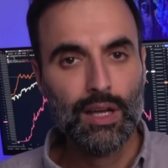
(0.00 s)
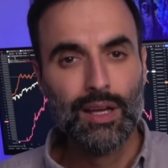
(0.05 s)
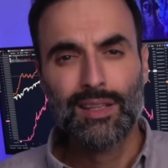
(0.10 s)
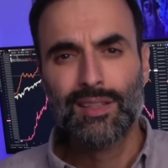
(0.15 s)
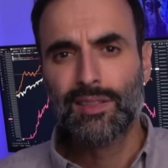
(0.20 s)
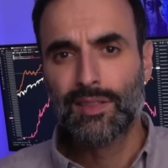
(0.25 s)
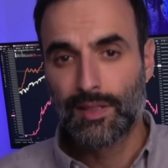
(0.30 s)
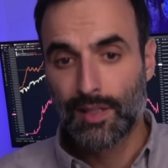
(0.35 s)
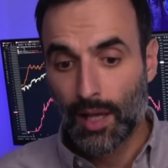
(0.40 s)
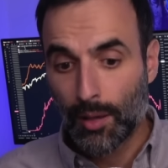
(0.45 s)

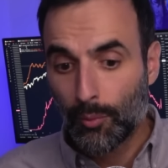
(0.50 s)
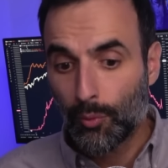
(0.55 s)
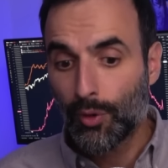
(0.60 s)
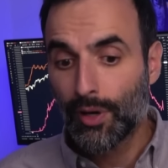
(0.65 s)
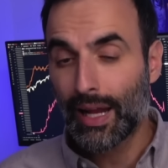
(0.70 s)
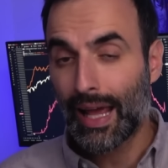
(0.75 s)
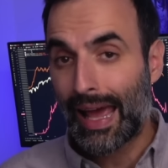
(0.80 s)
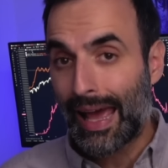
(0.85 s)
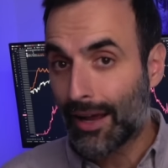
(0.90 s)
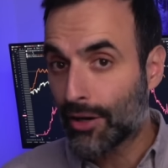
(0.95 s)
Some
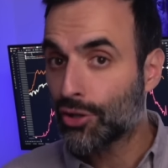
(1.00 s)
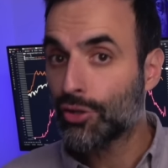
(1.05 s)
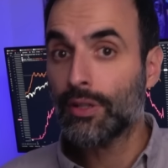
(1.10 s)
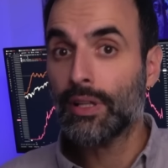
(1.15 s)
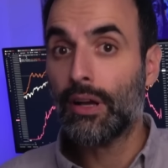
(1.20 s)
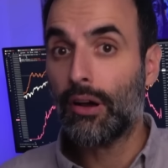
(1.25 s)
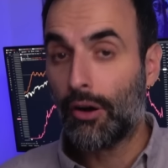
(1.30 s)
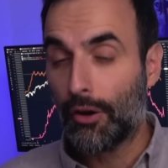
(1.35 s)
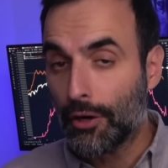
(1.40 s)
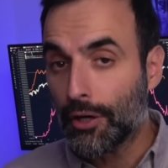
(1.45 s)
would
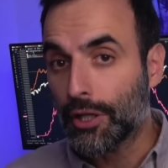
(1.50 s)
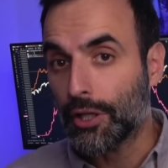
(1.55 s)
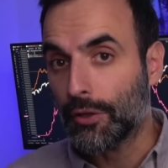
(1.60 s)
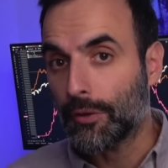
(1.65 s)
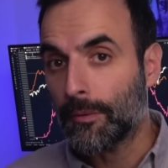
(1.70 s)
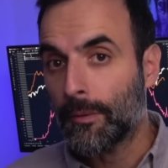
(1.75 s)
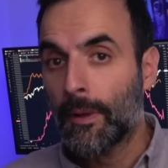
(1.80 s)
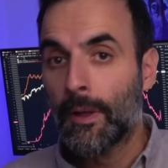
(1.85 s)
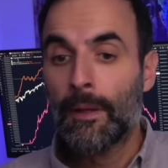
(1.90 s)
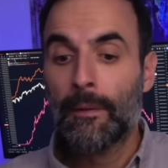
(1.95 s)
actually
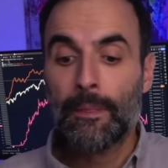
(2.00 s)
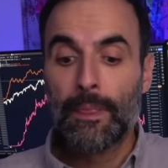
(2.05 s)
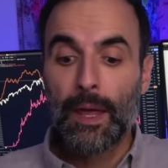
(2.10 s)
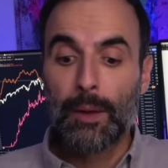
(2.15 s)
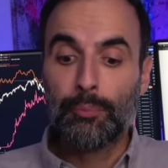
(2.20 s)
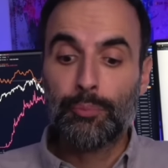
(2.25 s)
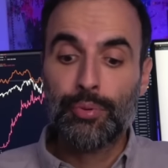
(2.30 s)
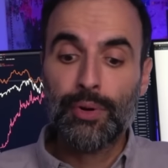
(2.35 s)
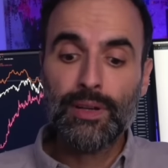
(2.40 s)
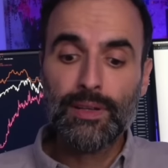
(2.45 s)
argue
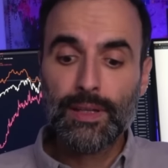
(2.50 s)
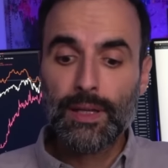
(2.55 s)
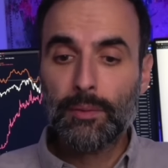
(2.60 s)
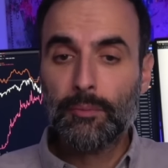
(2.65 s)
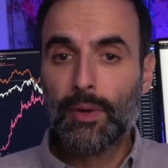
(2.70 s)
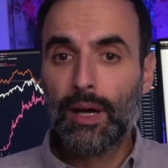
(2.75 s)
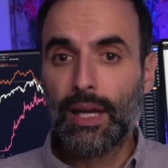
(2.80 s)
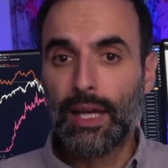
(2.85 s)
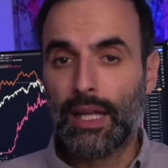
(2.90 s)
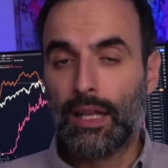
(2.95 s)
that printing
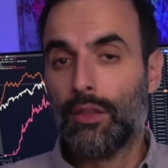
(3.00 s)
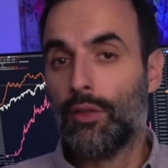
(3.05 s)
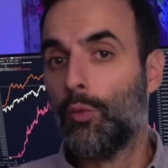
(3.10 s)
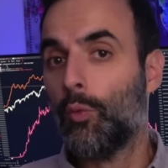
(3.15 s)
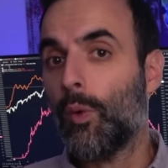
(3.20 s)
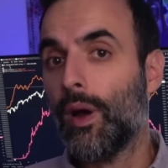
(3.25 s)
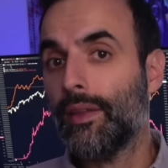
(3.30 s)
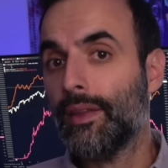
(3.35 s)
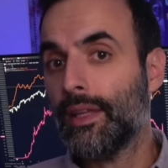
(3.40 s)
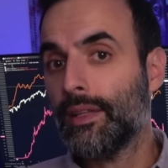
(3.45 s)
money the
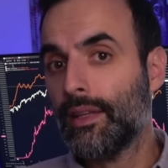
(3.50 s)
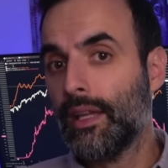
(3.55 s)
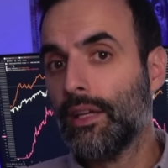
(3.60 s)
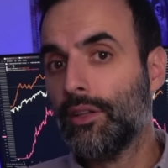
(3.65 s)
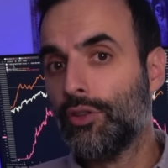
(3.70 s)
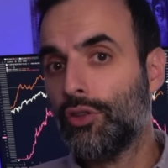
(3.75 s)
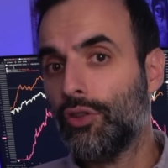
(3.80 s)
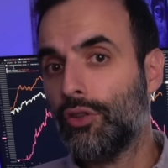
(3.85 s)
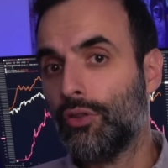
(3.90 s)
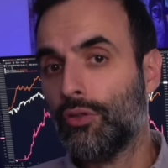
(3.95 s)
way that they
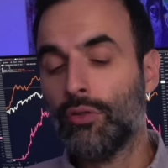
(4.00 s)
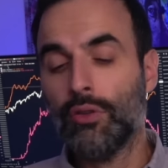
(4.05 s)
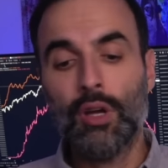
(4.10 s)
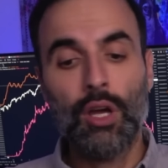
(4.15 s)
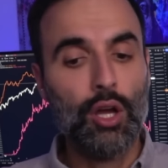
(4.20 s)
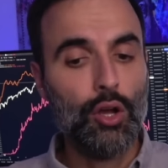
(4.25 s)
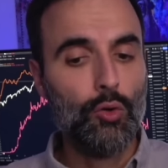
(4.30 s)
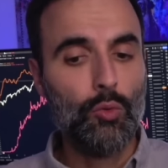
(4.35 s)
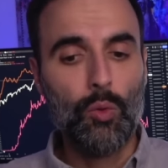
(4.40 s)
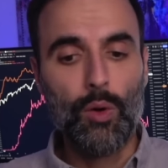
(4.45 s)
do
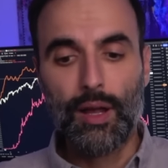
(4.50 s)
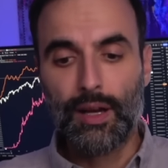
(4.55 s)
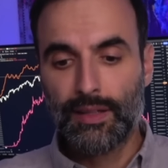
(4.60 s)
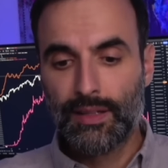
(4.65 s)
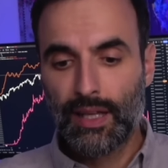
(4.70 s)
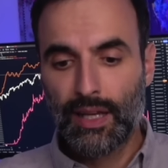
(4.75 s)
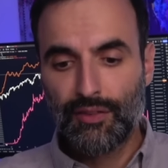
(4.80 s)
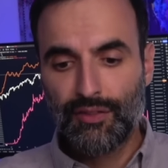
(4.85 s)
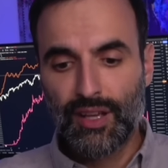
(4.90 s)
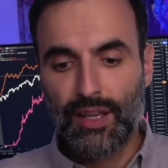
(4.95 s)

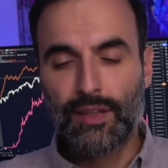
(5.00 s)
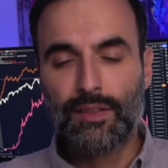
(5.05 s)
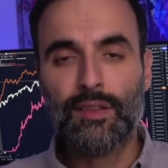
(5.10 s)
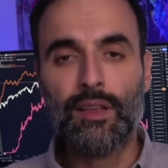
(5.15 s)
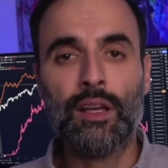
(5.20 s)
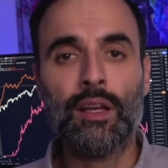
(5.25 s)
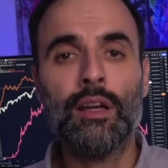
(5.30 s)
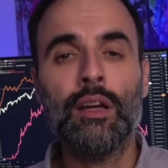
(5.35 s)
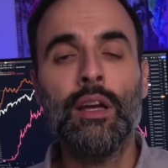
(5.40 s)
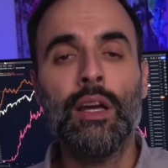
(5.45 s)
quantitative
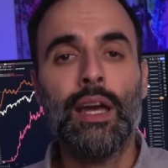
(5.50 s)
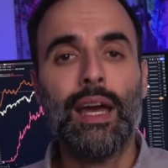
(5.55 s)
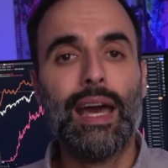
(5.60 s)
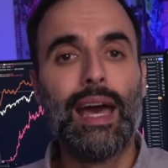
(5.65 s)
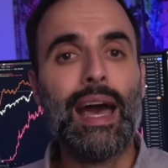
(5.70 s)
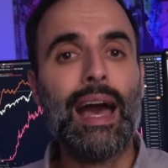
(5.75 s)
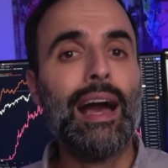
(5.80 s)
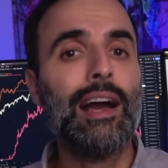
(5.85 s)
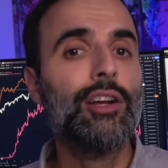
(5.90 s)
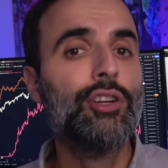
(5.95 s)
easing
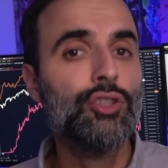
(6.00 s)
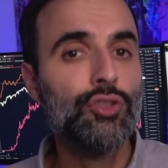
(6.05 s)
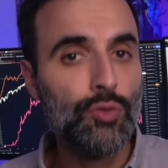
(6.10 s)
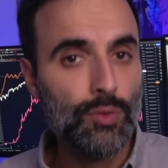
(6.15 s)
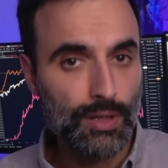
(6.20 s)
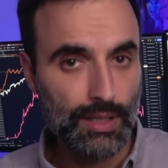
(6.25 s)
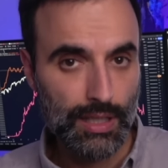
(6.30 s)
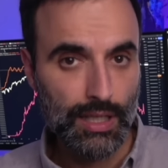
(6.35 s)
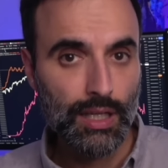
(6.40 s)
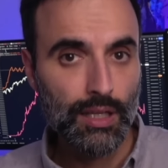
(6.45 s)

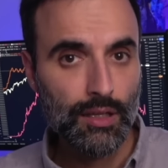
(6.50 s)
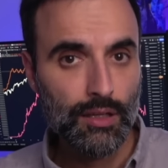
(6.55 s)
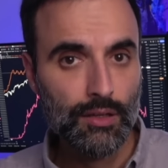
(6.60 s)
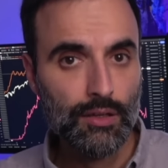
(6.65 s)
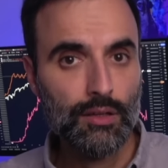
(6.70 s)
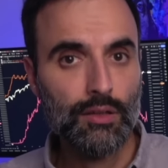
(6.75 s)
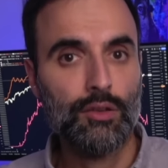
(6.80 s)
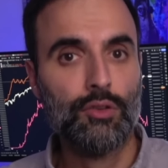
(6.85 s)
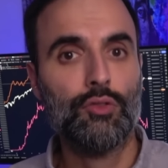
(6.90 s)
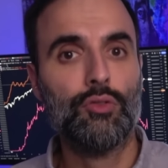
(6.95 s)
actually
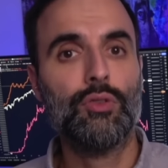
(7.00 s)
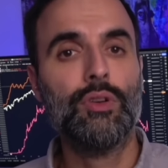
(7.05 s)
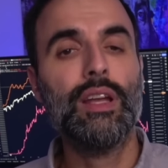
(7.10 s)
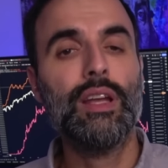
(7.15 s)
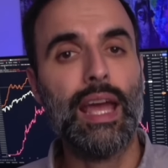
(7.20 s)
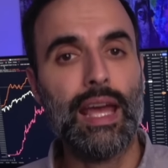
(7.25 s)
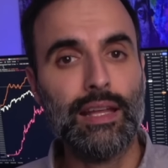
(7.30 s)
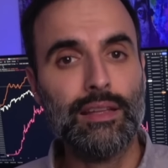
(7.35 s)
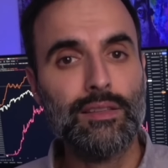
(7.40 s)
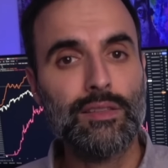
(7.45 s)

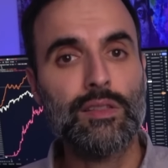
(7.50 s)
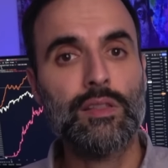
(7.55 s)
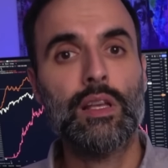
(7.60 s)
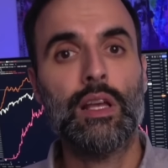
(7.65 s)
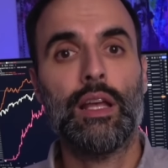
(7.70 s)
creates